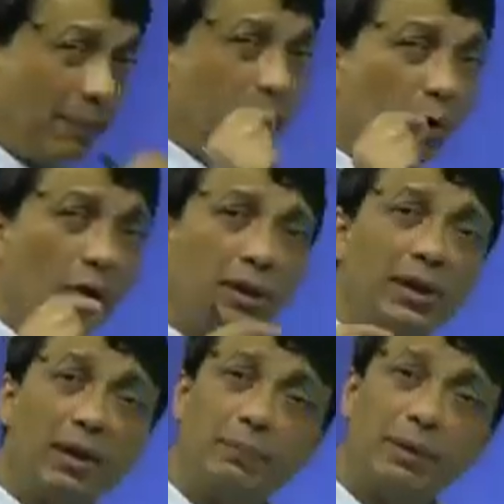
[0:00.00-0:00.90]
cupping, we call it
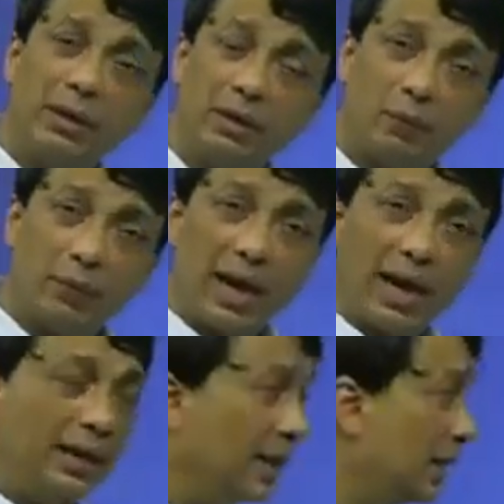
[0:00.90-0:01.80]
cupping,
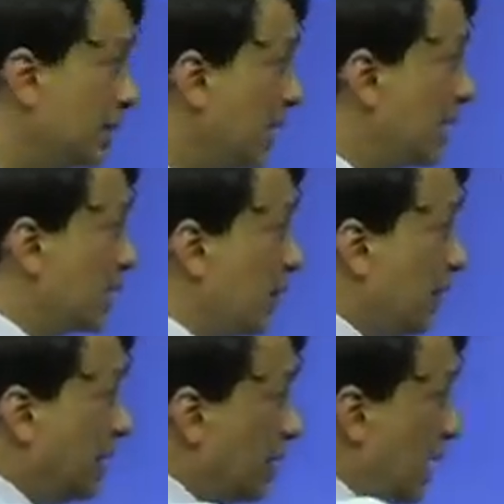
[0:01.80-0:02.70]
where is an
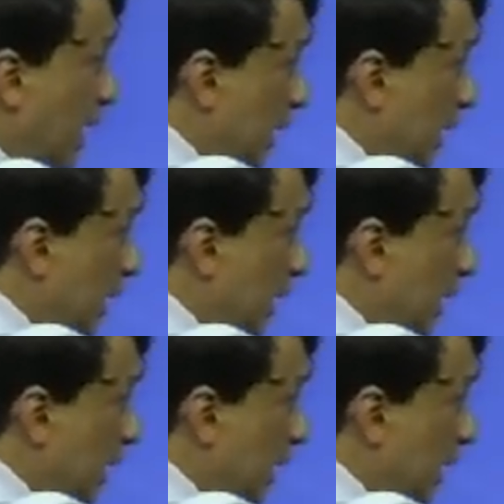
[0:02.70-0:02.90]
excavated